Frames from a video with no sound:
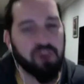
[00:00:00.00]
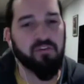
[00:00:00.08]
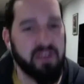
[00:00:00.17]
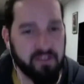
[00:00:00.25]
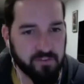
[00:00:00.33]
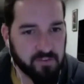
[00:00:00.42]

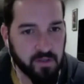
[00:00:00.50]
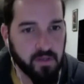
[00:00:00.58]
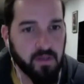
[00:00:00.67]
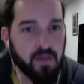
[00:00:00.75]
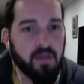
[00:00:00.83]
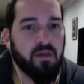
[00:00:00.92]
it is,
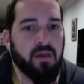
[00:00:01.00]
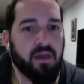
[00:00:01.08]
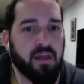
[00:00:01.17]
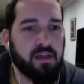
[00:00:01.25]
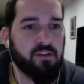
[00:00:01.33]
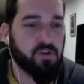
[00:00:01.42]

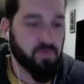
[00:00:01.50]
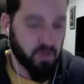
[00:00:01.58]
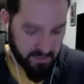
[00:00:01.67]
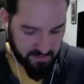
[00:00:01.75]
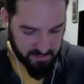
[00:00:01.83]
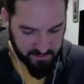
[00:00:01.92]
and you're
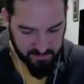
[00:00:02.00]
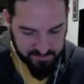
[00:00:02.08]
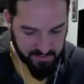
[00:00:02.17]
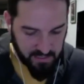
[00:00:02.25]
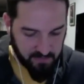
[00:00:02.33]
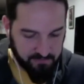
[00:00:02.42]
looking at
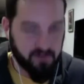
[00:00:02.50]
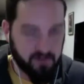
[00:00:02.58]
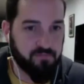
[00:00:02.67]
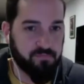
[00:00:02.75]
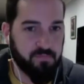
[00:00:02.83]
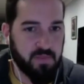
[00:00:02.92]
yourself and
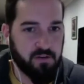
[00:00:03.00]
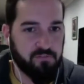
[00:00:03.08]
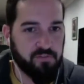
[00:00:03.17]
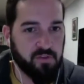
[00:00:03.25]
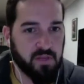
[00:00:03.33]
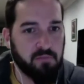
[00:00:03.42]
you're
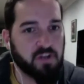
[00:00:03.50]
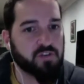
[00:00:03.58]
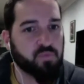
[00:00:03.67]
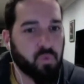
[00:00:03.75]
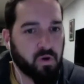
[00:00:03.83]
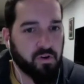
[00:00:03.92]
feeling
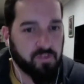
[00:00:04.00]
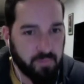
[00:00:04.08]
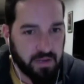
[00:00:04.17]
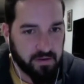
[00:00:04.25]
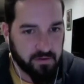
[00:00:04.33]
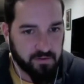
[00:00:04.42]
much worse
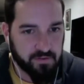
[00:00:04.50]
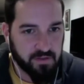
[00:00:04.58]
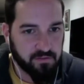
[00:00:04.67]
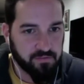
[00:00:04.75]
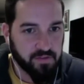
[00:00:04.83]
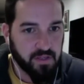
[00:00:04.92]
about
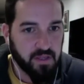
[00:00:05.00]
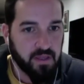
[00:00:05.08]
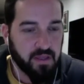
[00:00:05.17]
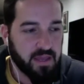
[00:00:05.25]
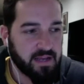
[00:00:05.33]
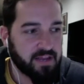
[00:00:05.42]
yourself.
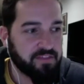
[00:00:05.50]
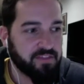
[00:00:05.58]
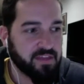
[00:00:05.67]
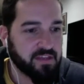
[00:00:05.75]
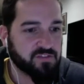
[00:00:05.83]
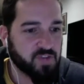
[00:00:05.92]
And I
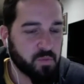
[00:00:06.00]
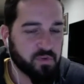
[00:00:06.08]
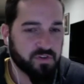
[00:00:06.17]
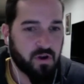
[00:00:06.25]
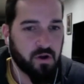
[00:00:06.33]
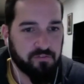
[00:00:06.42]
think it's so
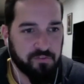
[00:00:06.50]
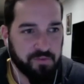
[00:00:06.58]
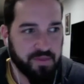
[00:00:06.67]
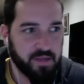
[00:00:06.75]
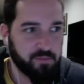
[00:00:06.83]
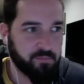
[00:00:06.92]
much harder for
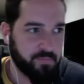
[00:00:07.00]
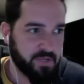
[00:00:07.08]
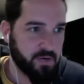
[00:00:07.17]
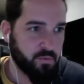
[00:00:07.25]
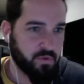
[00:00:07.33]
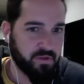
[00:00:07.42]
them
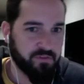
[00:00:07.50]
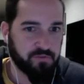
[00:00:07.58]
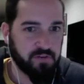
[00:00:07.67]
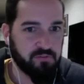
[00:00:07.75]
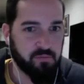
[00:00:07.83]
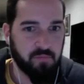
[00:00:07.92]
than it was
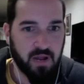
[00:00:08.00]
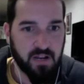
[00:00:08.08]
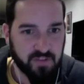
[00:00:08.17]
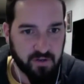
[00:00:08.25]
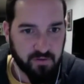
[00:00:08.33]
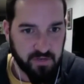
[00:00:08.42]
for even my
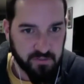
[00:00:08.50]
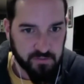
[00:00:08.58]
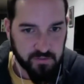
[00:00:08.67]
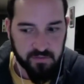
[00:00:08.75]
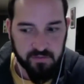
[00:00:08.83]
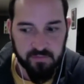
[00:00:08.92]

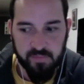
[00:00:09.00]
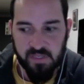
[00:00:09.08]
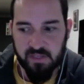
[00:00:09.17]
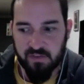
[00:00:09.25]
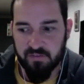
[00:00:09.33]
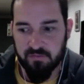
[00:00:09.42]
generation,
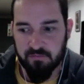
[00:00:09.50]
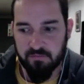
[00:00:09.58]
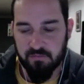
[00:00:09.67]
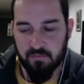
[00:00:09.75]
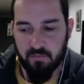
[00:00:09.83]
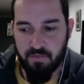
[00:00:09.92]
because
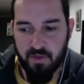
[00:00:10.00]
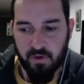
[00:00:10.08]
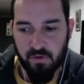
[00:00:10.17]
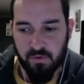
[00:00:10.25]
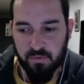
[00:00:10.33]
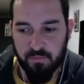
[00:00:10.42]

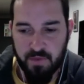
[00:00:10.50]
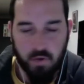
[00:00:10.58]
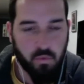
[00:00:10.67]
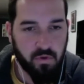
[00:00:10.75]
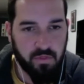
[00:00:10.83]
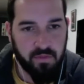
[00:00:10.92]
though
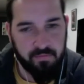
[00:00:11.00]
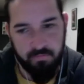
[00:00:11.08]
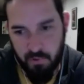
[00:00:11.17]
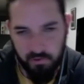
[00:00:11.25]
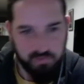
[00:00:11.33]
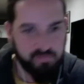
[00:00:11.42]
there were
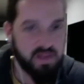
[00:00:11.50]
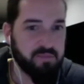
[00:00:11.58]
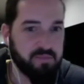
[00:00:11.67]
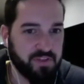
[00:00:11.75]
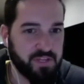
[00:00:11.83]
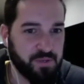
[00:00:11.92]
those
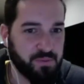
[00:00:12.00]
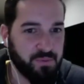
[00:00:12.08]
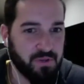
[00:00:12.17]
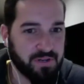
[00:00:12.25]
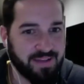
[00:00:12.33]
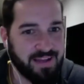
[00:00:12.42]
people that you
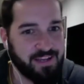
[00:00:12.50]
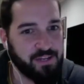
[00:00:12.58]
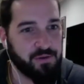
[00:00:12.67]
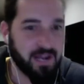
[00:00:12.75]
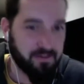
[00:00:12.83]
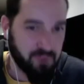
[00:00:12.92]
looked at,
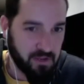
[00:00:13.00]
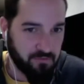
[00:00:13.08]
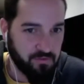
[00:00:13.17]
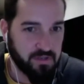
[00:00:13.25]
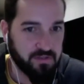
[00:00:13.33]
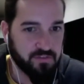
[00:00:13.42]
you kind of
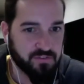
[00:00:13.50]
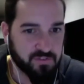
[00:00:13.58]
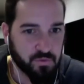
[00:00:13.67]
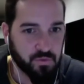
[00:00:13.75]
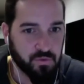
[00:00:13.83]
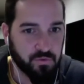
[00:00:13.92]
envied in
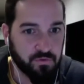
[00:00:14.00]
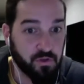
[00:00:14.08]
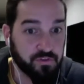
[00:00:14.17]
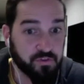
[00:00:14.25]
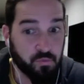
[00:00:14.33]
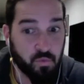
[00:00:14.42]
school, you
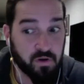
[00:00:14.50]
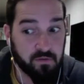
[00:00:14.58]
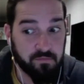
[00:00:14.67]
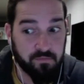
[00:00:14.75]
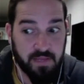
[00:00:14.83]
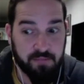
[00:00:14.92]
also
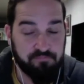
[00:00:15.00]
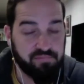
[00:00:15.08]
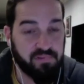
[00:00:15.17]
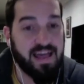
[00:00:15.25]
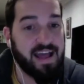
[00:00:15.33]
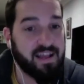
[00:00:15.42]
weren't like
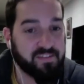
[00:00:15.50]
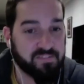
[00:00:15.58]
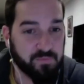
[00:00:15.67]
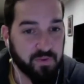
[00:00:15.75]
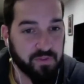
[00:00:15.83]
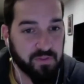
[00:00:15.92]

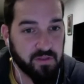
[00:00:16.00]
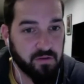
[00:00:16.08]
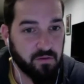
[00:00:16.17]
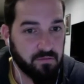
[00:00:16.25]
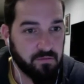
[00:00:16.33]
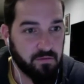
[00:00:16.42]
blasted with it
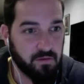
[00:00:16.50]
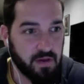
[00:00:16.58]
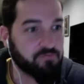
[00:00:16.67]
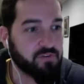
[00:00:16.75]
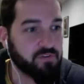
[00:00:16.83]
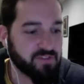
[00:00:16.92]

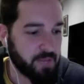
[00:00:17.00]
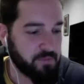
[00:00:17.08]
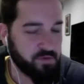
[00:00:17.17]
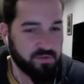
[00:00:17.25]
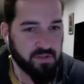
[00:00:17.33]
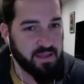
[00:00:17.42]
every time
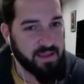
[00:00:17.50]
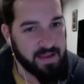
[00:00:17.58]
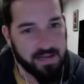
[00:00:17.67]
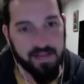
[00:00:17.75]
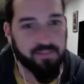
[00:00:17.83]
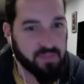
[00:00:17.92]
you did
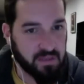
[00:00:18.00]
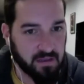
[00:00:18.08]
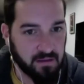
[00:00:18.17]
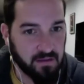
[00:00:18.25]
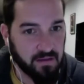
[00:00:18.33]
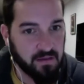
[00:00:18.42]

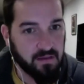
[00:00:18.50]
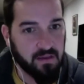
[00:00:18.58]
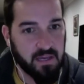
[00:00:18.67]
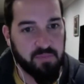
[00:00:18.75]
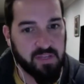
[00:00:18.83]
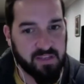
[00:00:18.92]
anything.
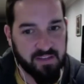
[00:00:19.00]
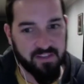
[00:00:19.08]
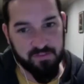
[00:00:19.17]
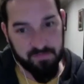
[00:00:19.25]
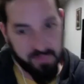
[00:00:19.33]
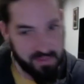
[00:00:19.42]
And
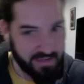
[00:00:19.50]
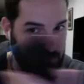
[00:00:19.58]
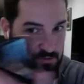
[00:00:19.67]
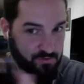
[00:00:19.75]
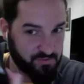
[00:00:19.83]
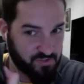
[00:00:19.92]
because they
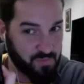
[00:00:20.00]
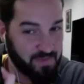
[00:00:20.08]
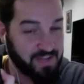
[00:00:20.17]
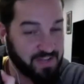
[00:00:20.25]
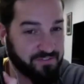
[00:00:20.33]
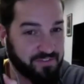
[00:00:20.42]
do so
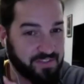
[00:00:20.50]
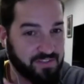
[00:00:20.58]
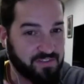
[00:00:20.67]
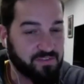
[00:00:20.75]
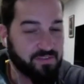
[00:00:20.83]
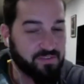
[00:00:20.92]
much of
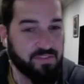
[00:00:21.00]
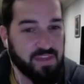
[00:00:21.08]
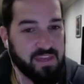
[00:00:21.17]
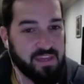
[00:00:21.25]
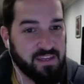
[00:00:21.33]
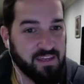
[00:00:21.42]
this,
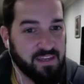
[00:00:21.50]
they